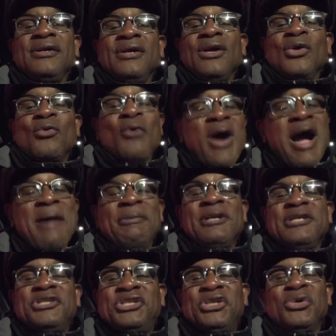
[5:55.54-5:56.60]
Robbing
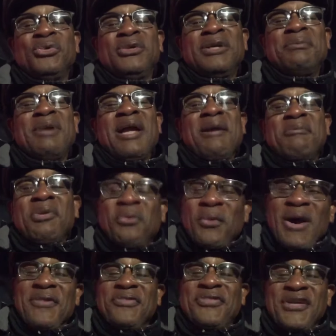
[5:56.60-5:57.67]
and shooting them. But
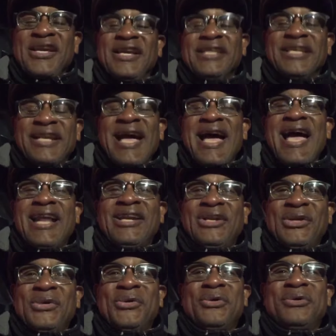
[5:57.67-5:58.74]
one thing that I
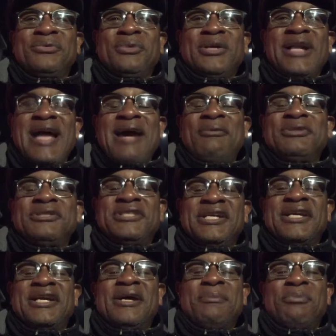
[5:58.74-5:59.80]
learned when I was
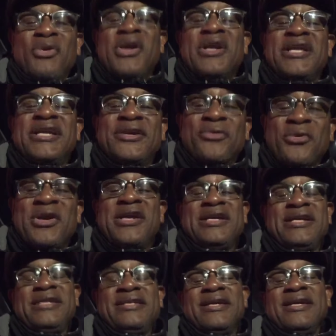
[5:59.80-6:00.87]
in Cabrini
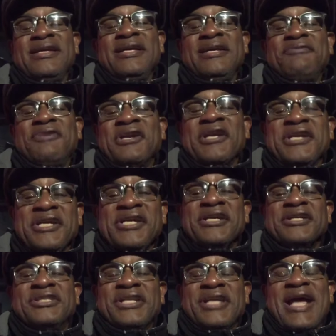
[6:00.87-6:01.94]
Green, for the
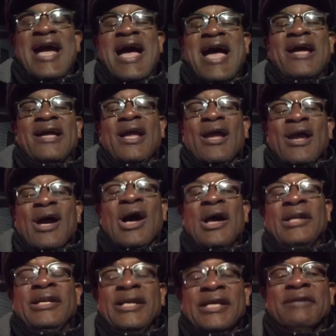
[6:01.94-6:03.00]
years that I
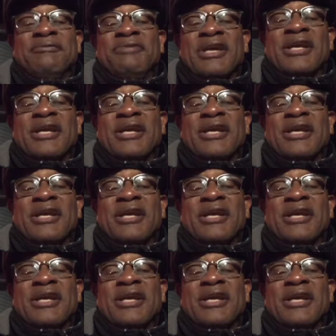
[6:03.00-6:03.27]
lived in